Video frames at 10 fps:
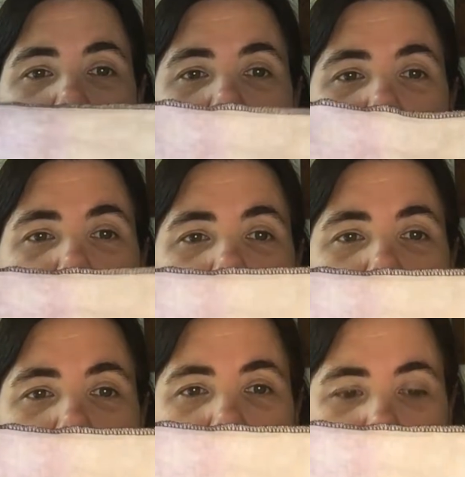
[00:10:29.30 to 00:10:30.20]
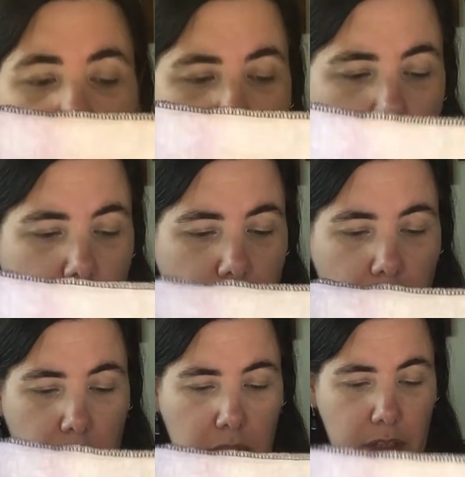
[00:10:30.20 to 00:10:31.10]
There we go. This is
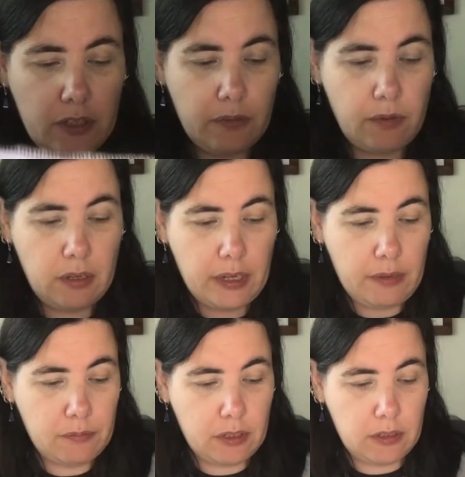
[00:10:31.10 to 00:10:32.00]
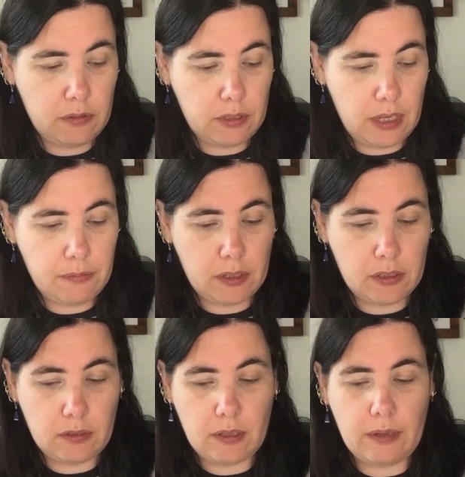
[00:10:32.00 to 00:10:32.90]
on. Actually, what I'm going to do is I am going
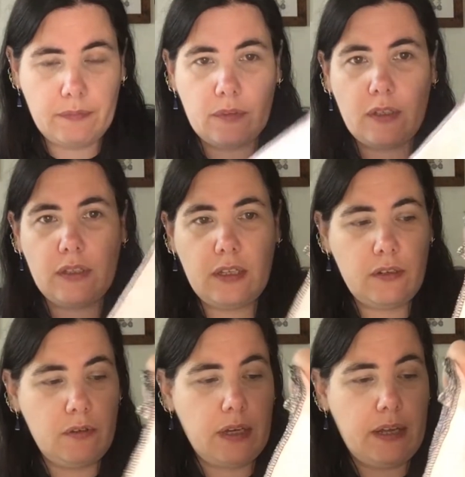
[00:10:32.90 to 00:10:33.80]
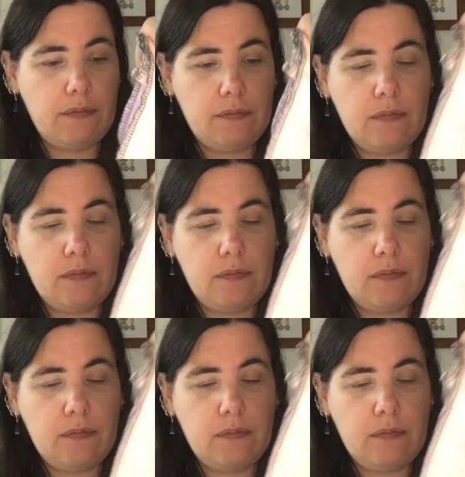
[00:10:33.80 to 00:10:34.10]
to do that, because then you'll get.